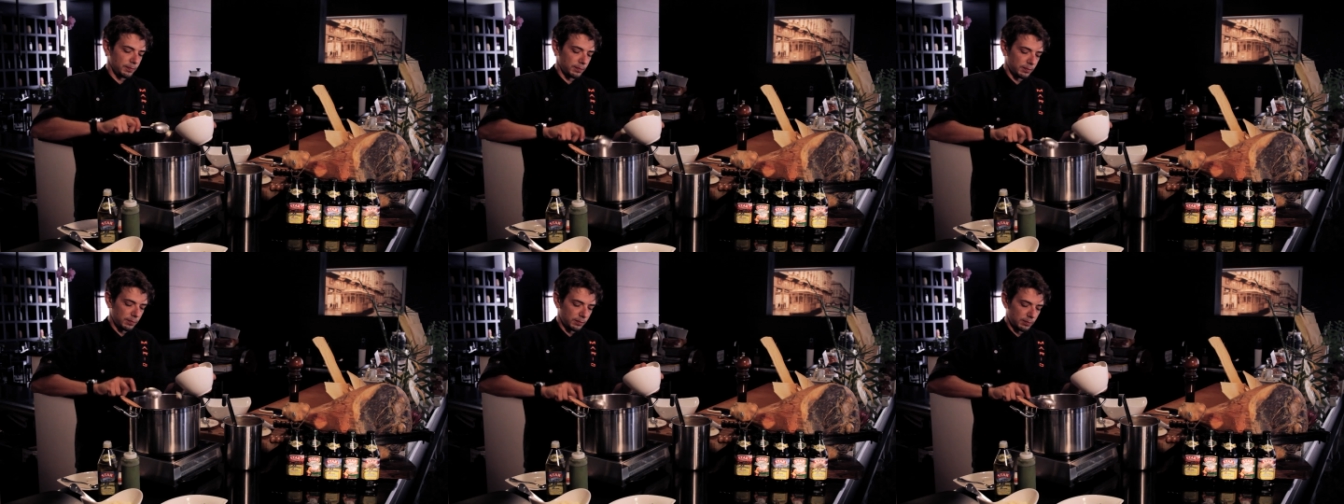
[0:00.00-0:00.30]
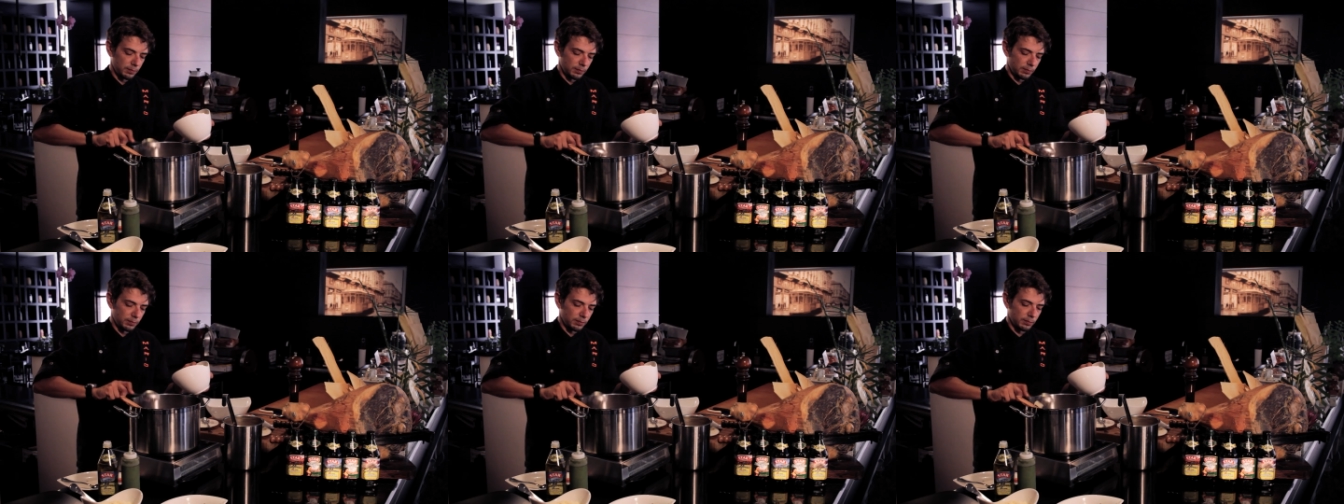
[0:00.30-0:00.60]

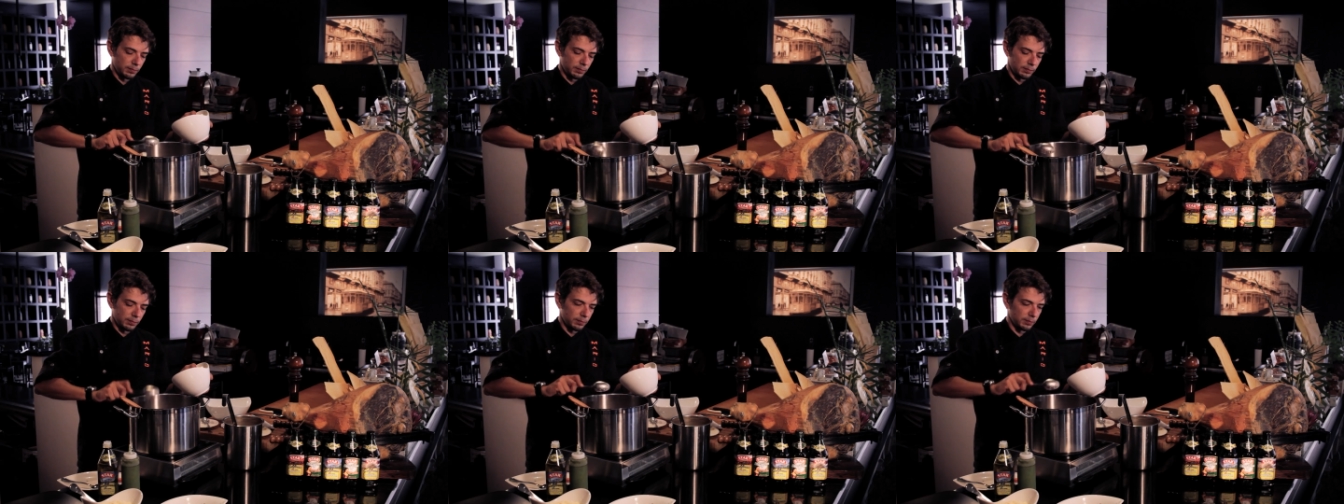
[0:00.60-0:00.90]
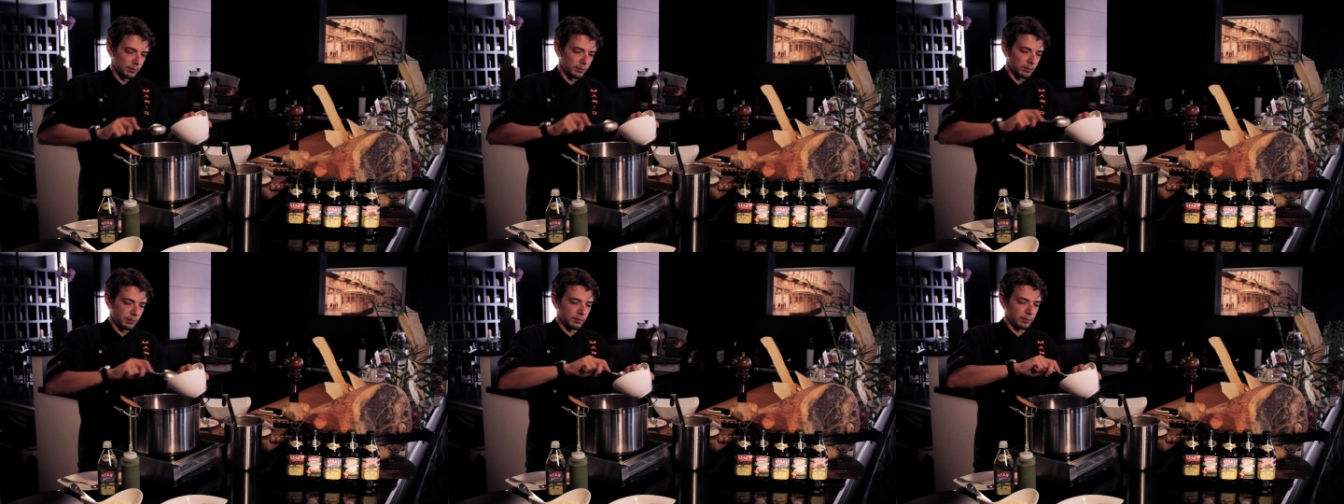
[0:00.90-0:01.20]

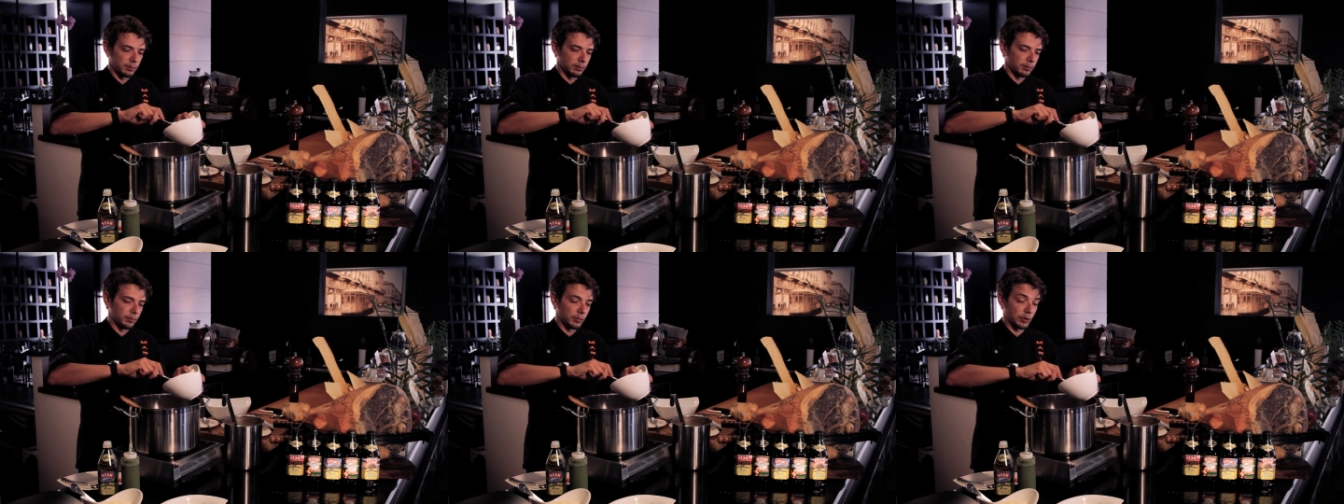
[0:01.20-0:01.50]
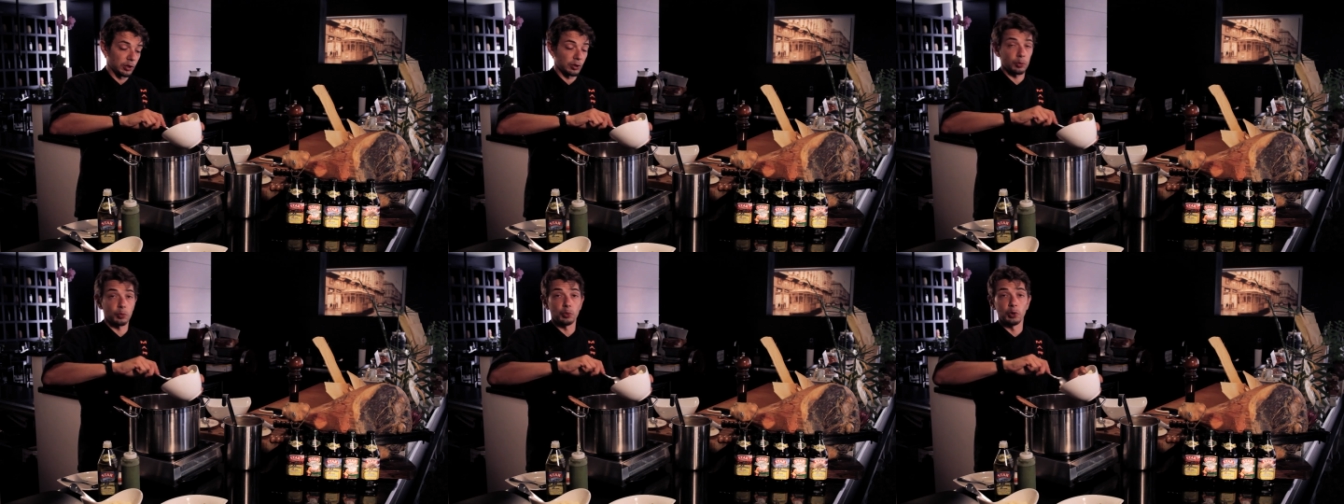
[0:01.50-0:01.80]

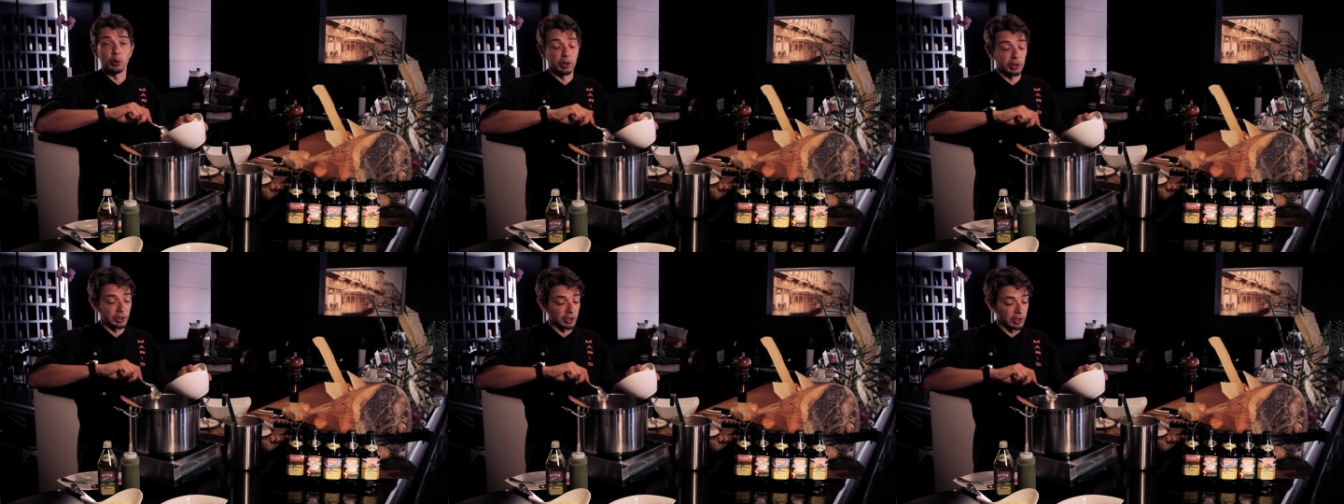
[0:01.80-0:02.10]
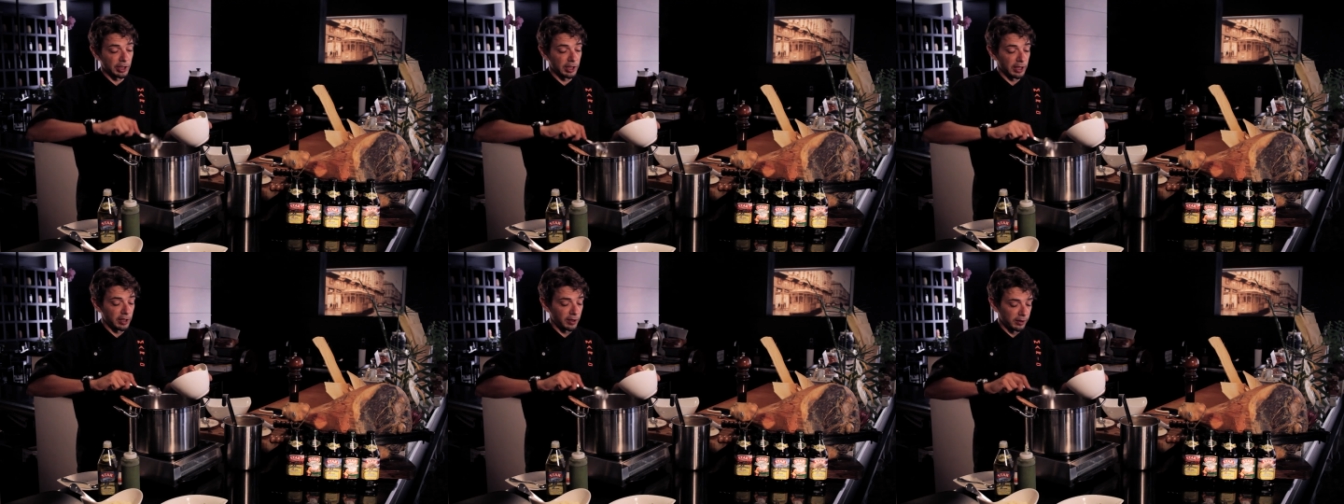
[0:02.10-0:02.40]
because we want to
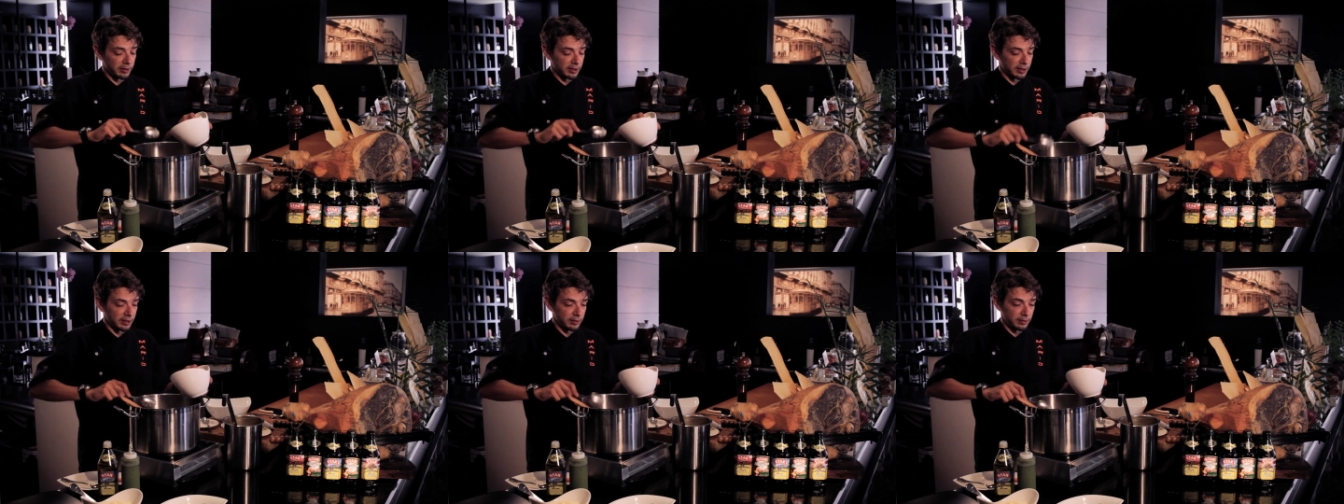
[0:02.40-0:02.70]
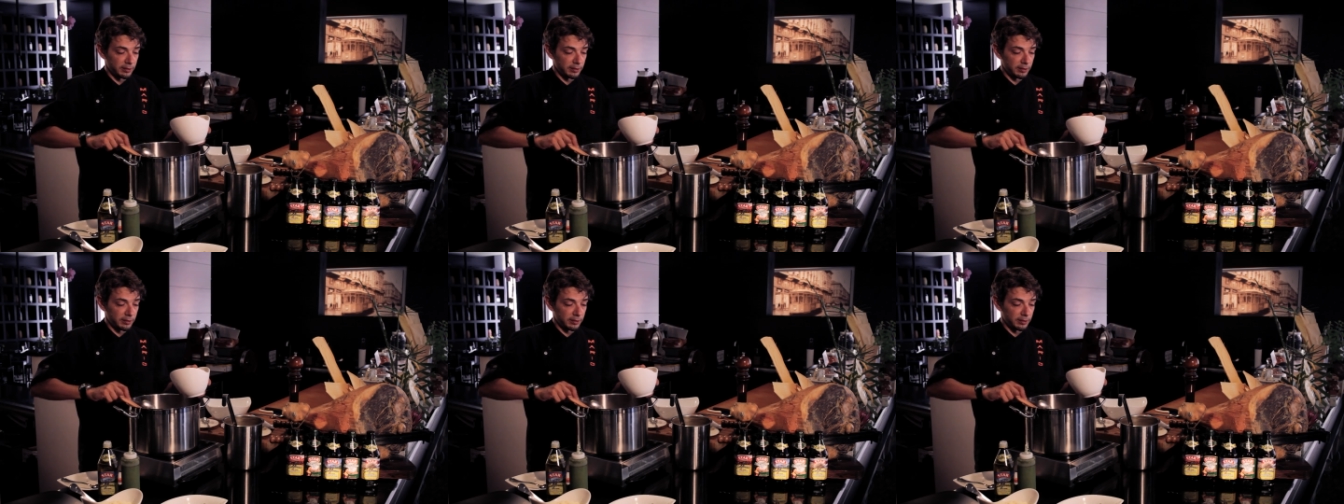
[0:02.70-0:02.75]
stay healthy.